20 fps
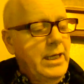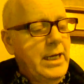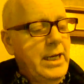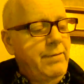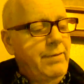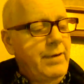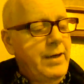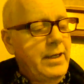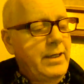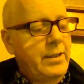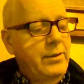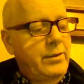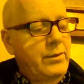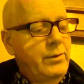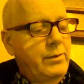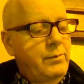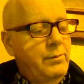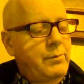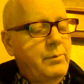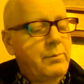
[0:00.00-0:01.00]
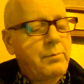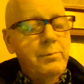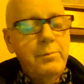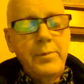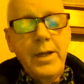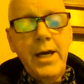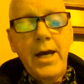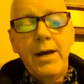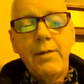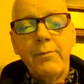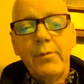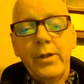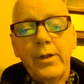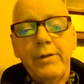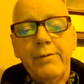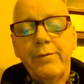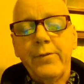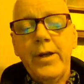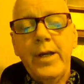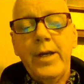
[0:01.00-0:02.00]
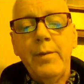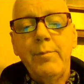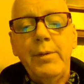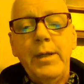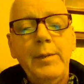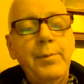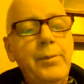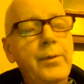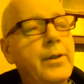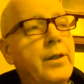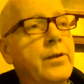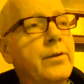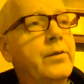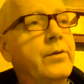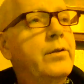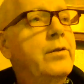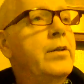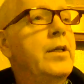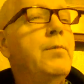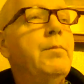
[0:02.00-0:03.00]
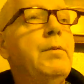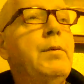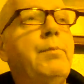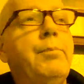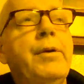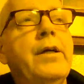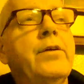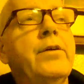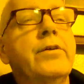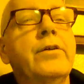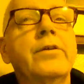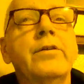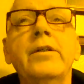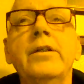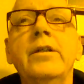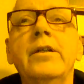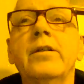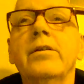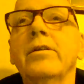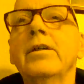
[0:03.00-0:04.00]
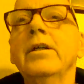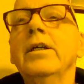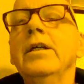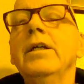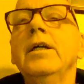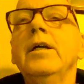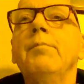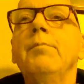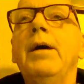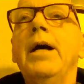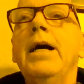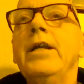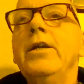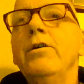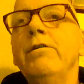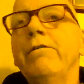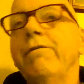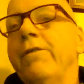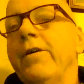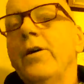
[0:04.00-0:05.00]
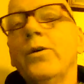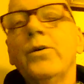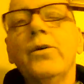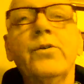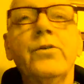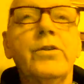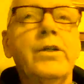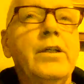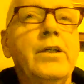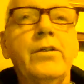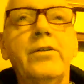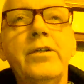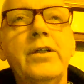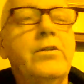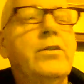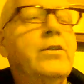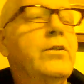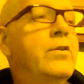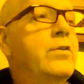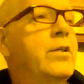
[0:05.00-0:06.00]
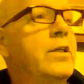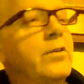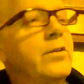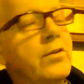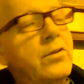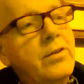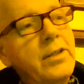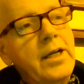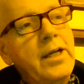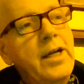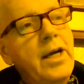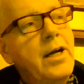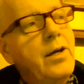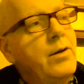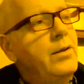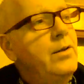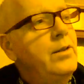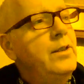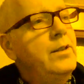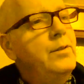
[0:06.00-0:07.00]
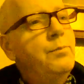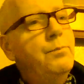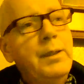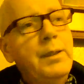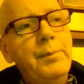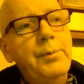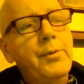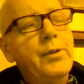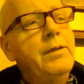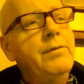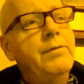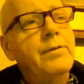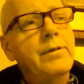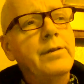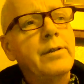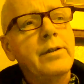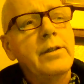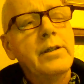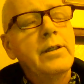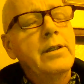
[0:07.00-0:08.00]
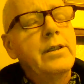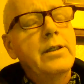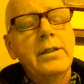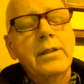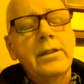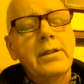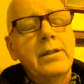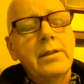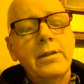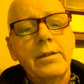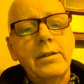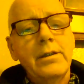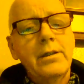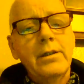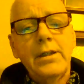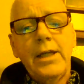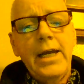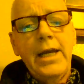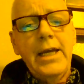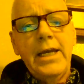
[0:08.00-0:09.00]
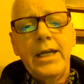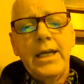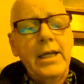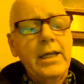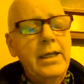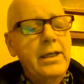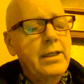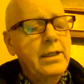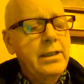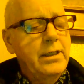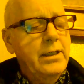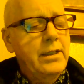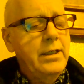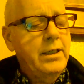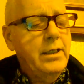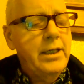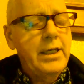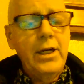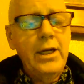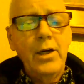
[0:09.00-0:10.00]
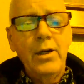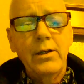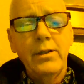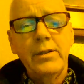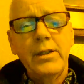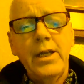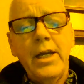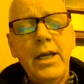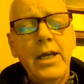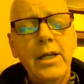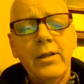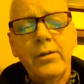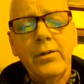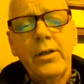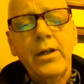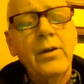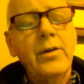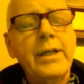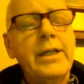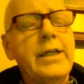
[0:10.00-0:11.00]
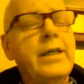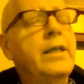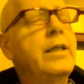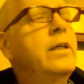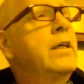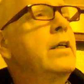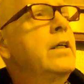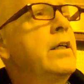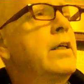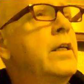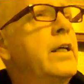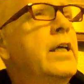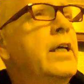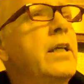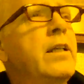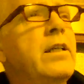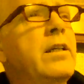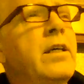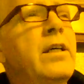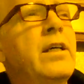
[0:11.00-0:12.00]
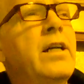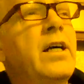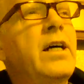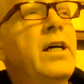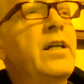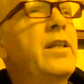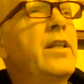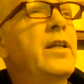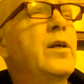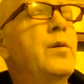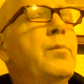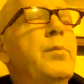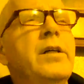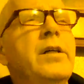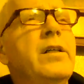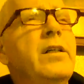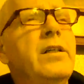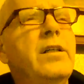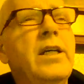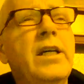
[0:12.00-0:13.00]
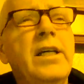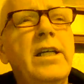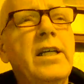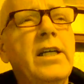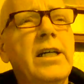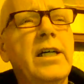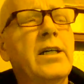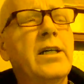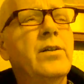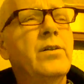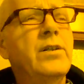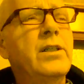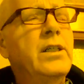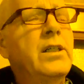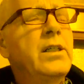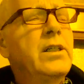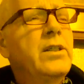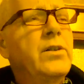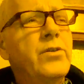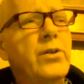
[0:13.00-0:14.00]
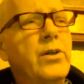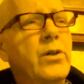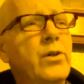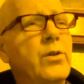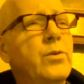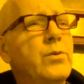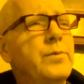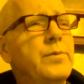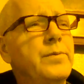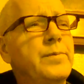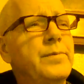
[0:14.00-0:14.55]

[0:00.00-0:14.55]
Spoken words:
and I've had to not really friend people. They'll send me pictures, and it's my nude photos on such and such. It's like, how did these people even? Dang, get out! Dang, sorry, get on there. But anyhow, so